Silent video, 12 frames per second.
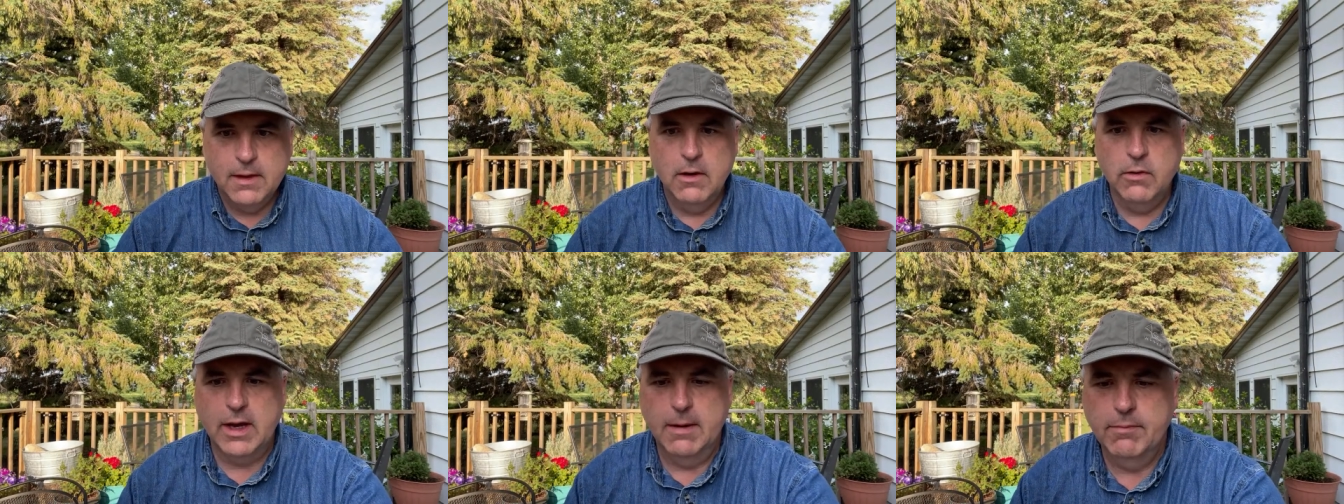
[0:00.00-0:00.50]

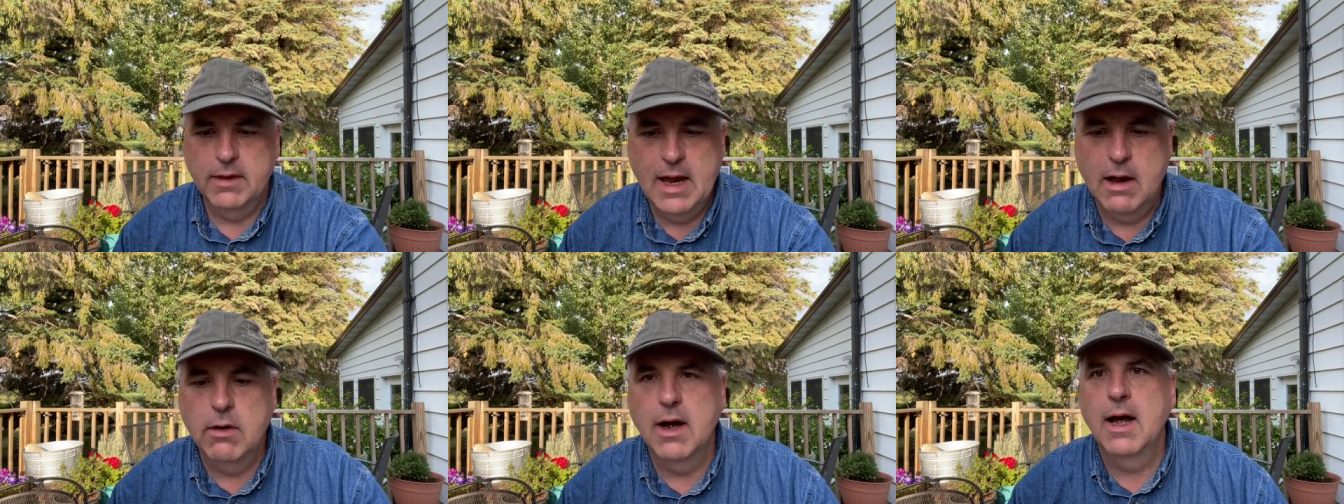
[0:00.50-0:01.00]
Okay,
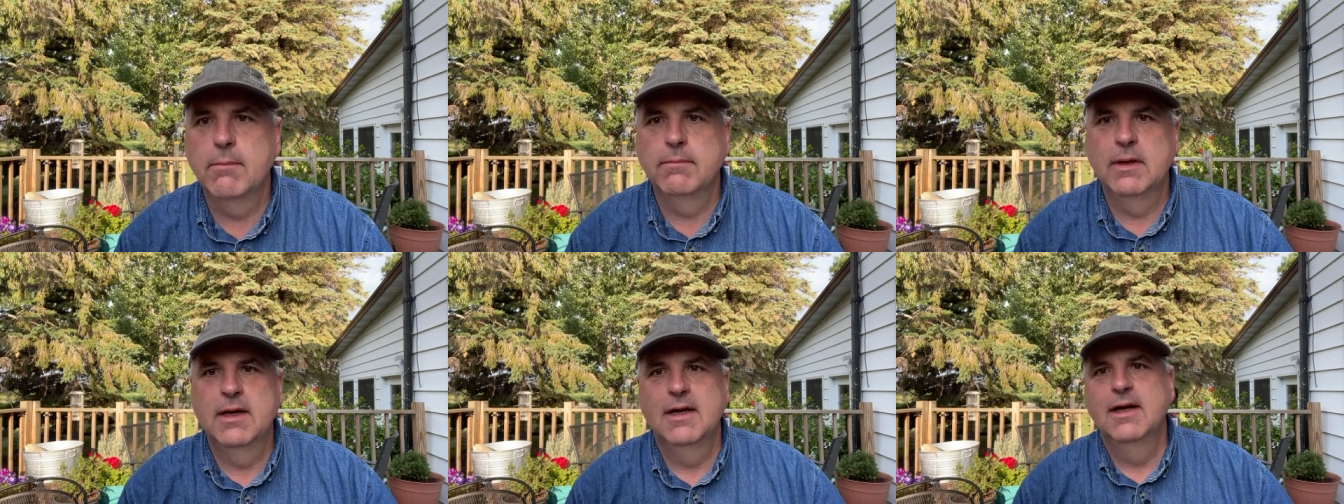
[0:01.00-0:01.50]
now
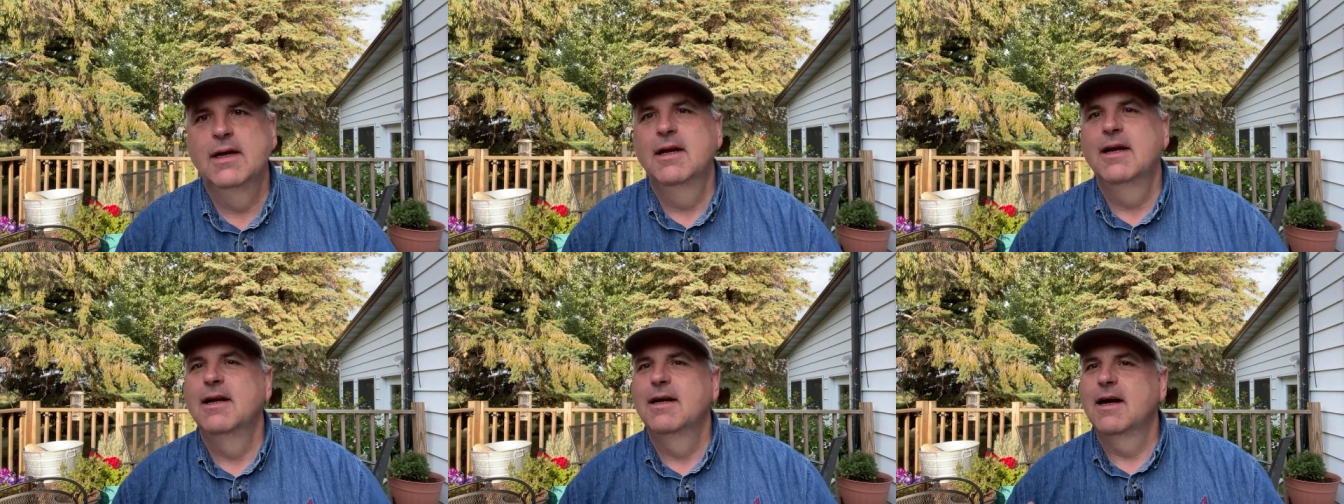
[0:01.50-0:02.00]

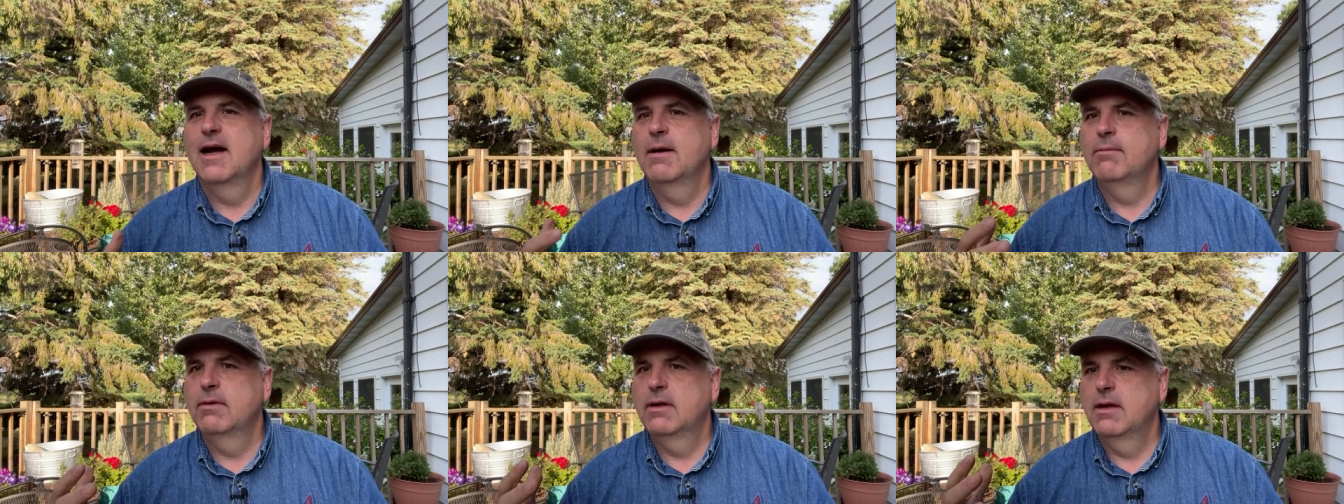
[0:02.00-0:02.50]

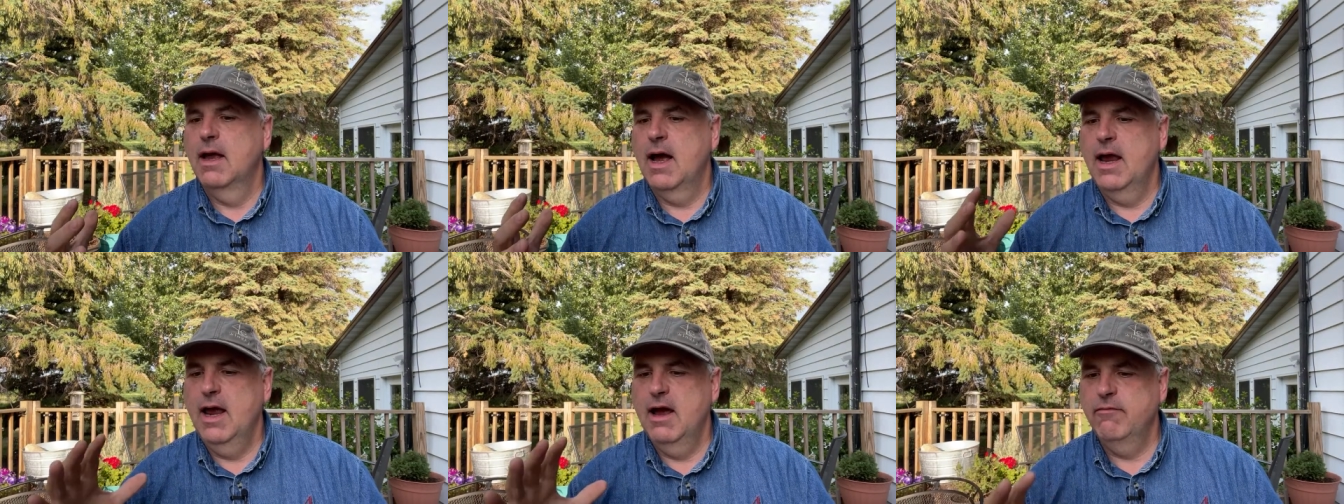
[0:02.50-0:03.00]

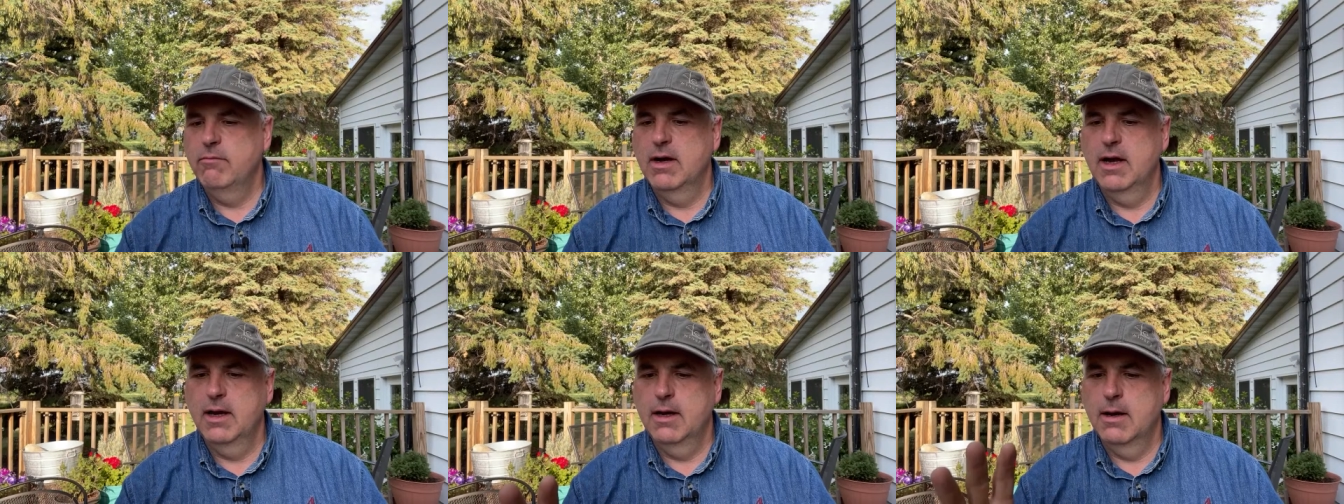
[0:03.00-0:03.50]
I have
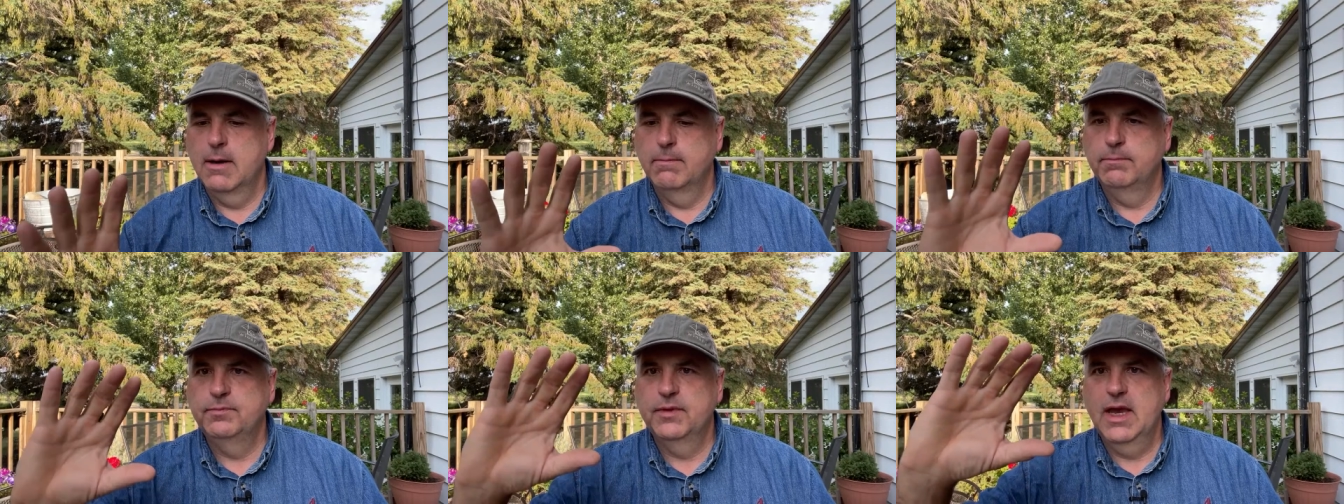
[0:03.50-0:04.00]

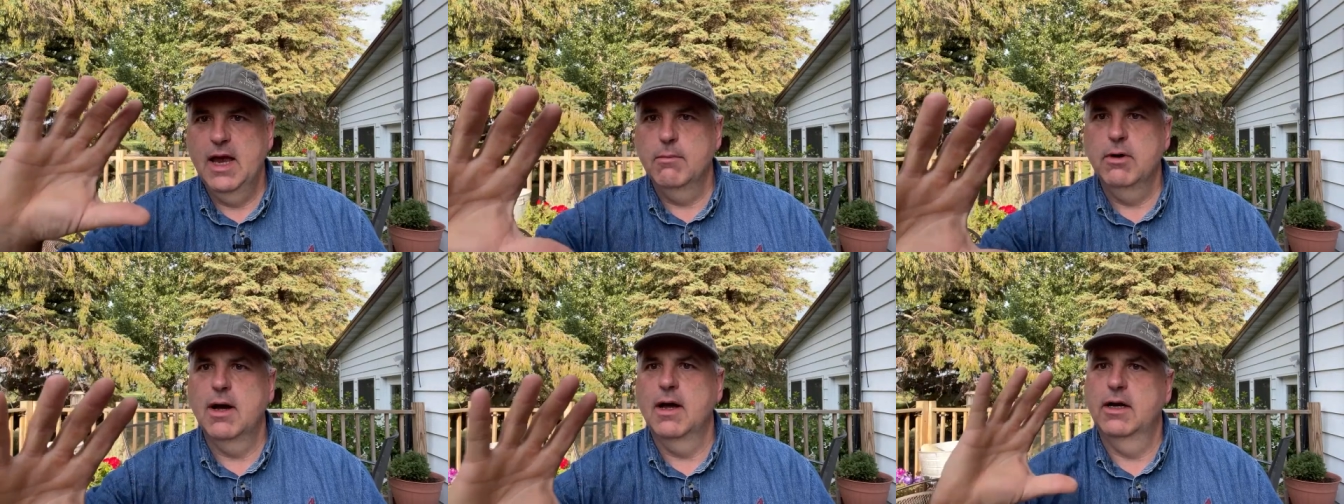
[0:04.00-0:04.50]
my
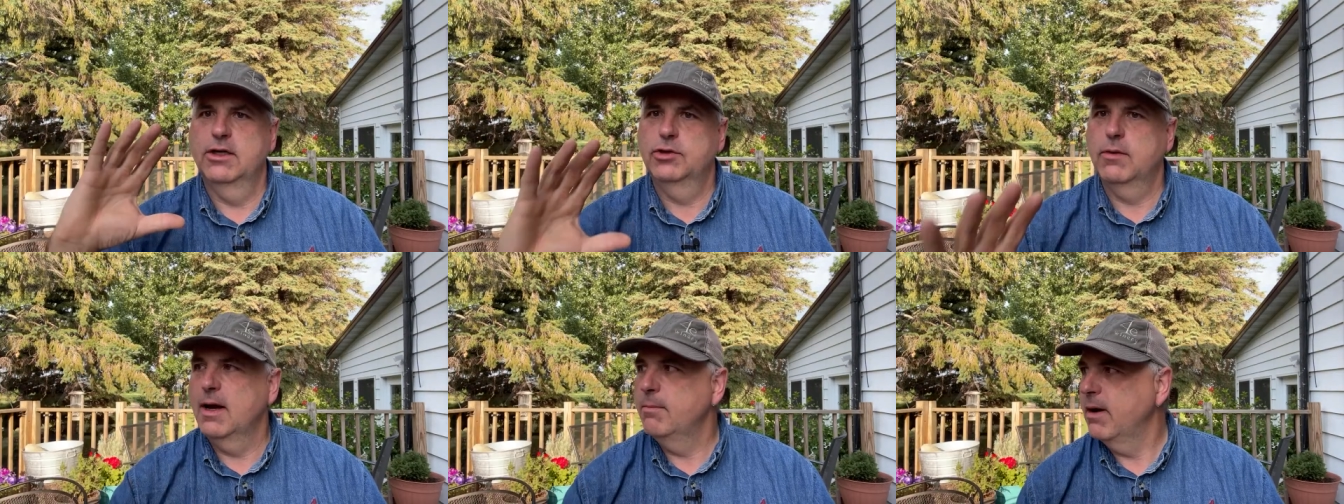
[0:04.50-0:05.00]
camera on a
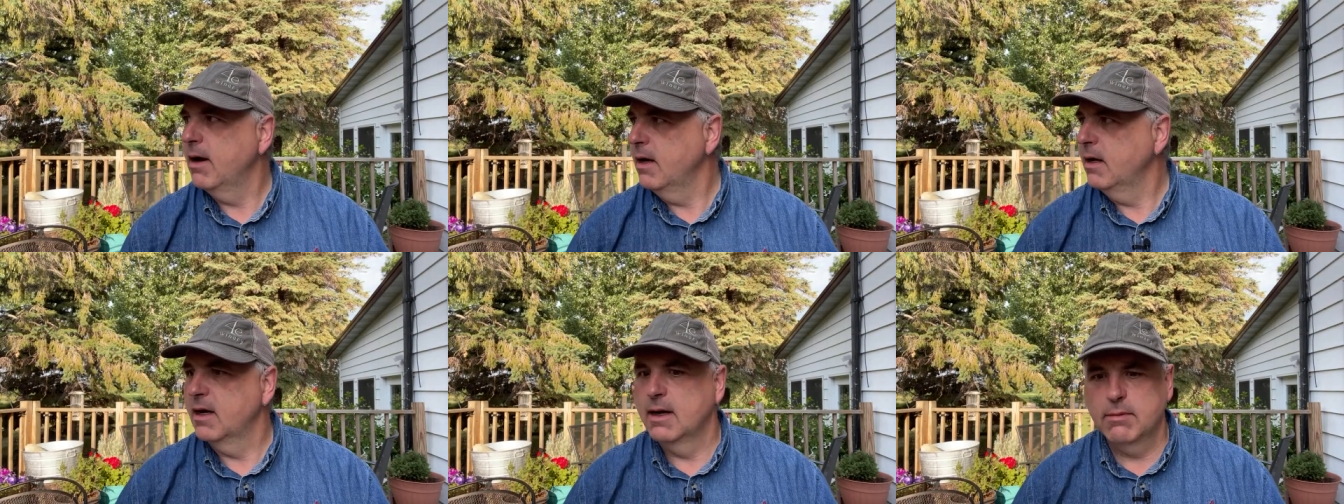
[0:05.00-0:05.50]

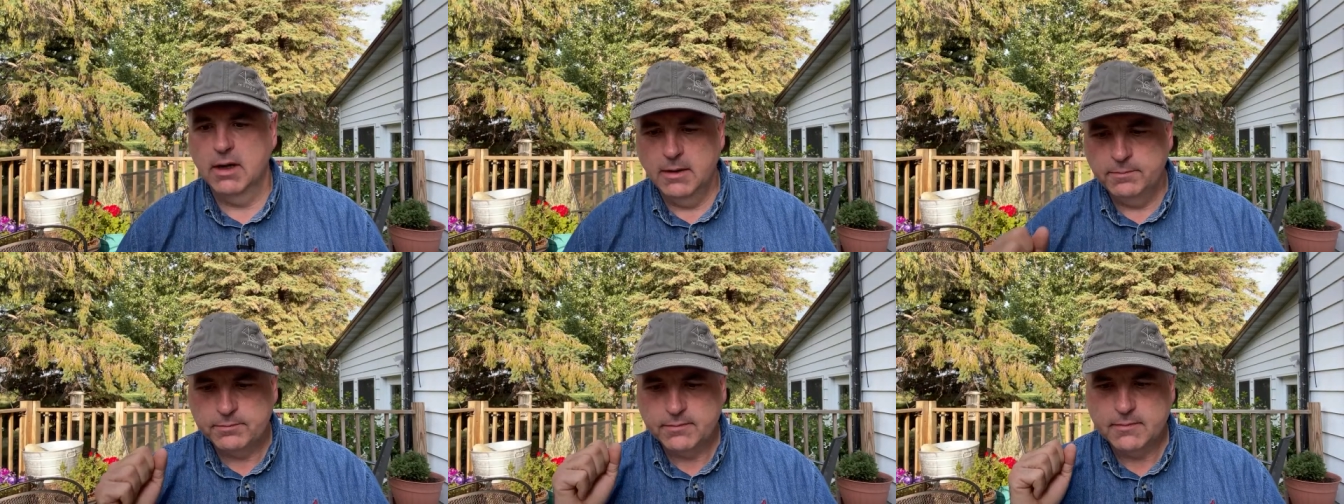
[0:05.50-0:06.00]
tripod and I'm gonna